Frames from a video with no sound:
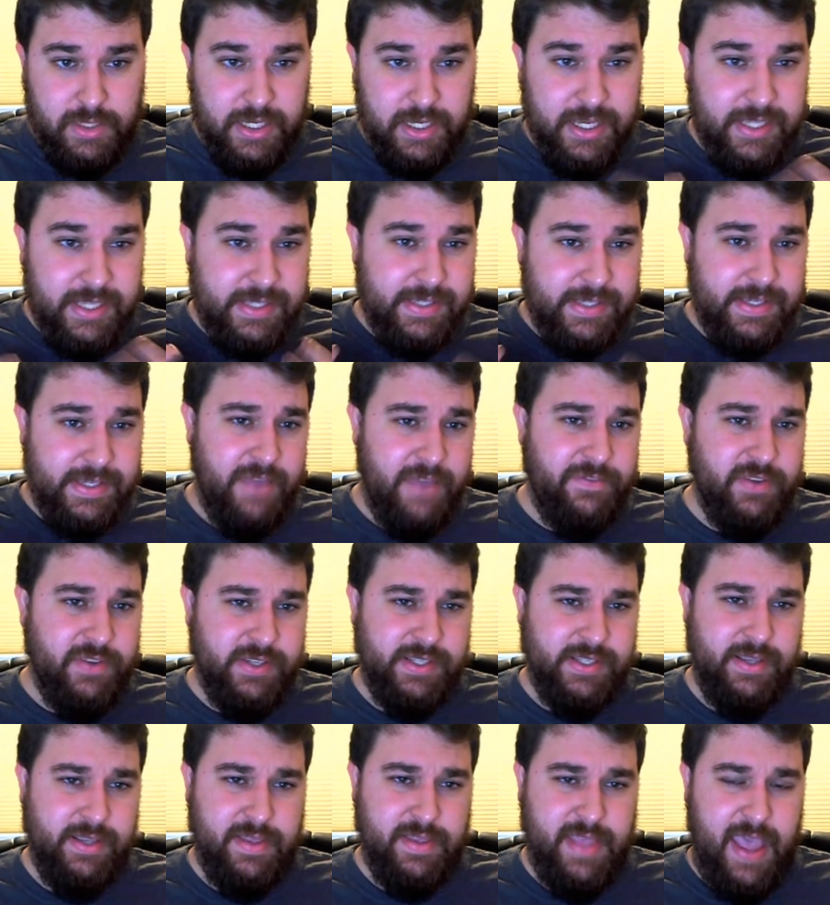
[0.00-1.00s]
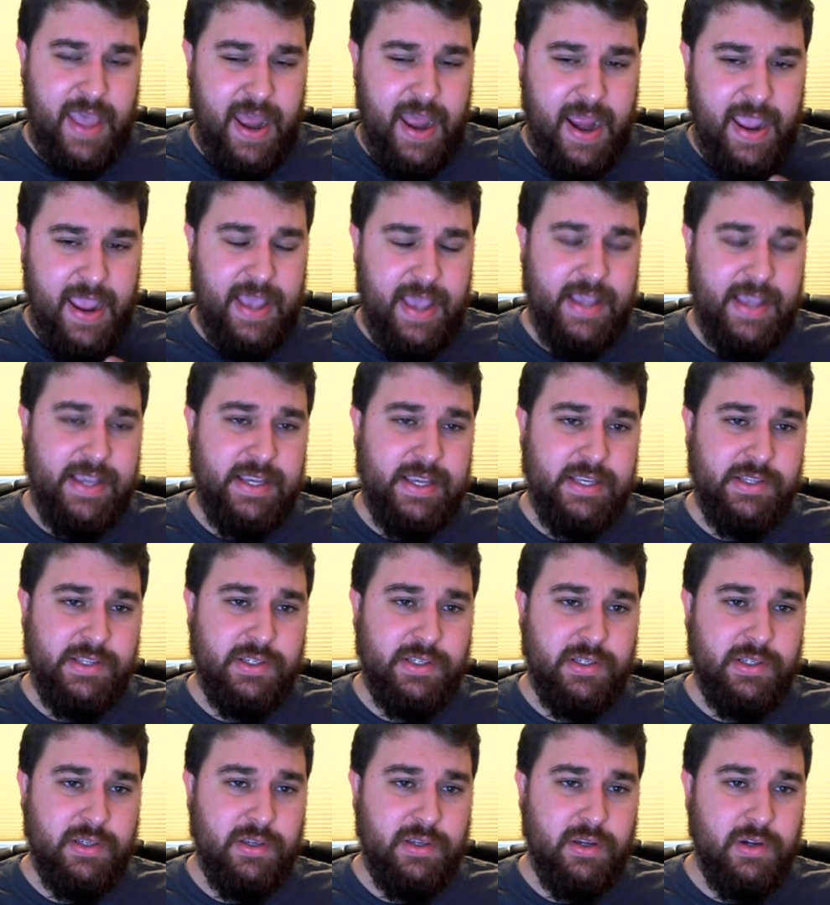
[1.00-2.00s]
It's definitely something that
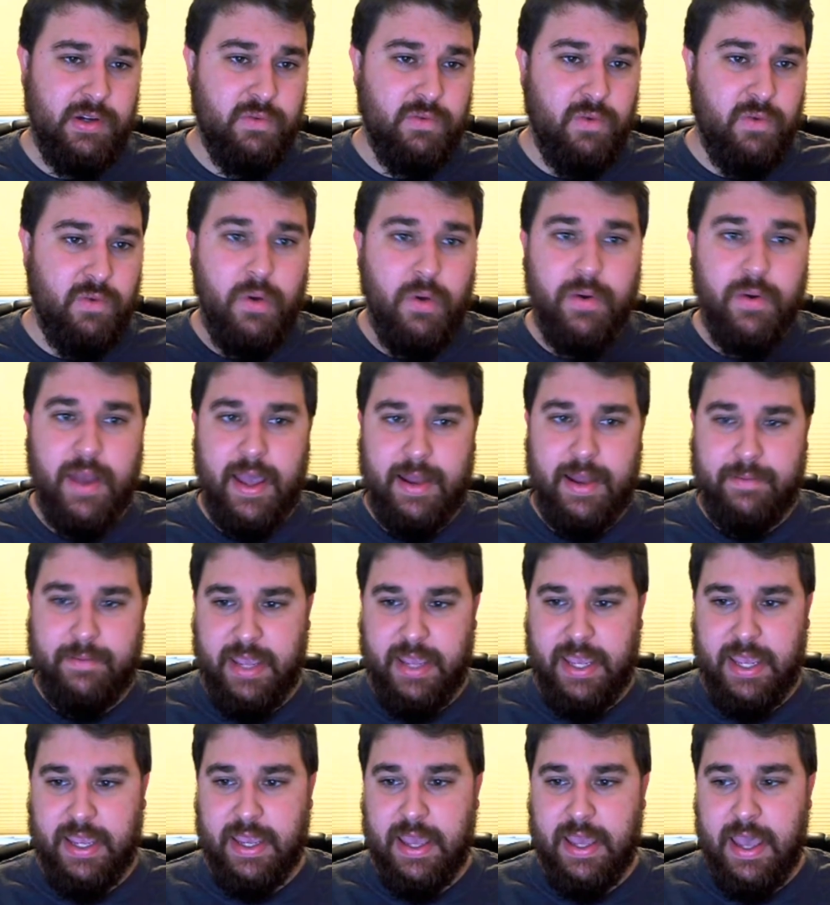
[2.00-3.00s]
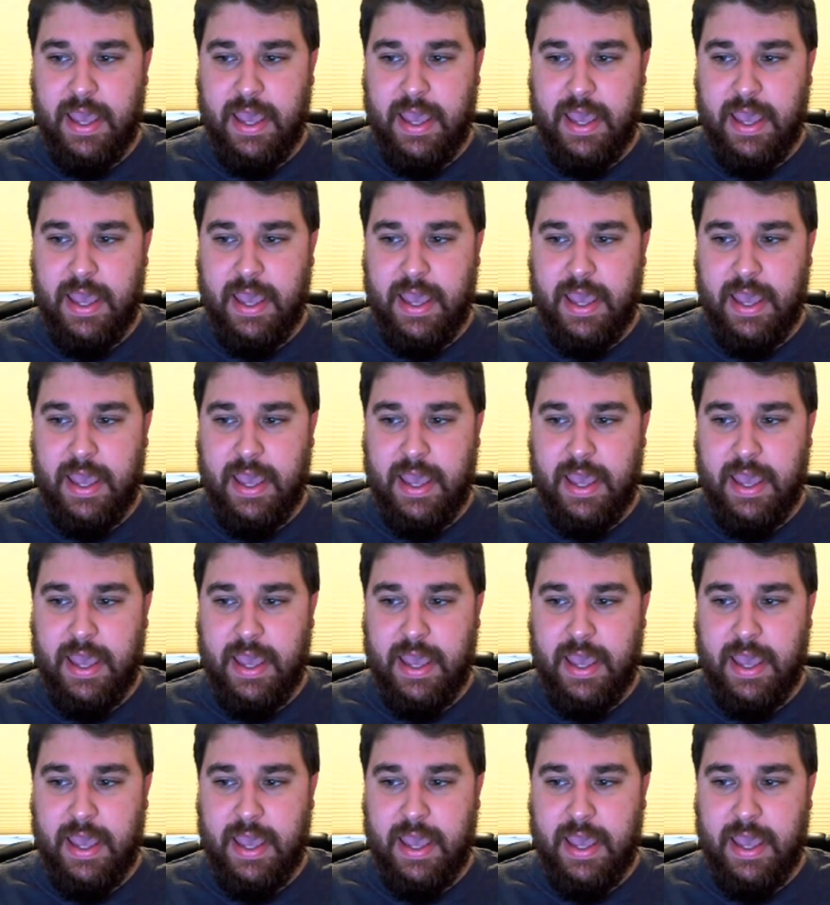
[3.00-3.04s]
has grown on me,